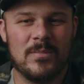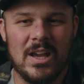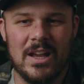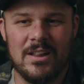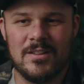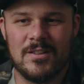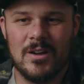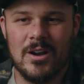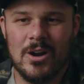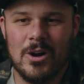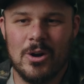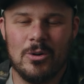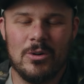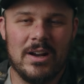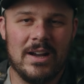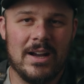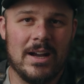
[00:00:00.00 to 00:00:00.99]
And
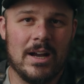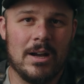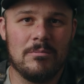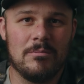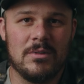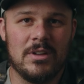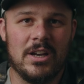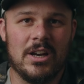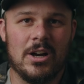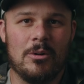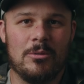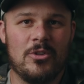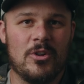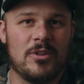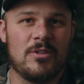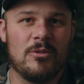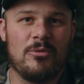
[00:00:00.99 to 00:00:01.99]
so, you know,
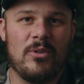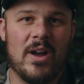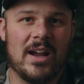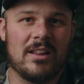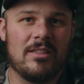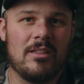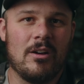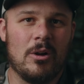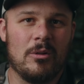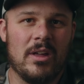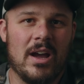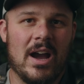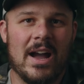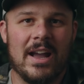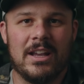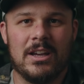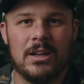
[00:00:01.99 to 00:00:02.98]
just the fact though
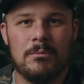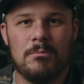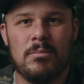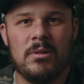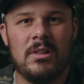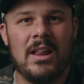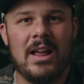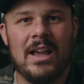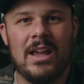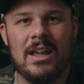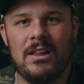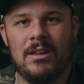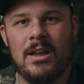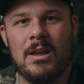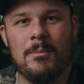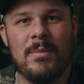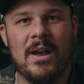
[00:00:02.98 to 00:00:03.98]
that I could play
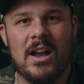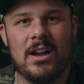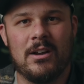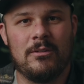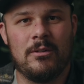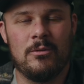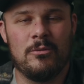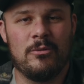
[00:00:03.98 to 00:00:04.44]
it back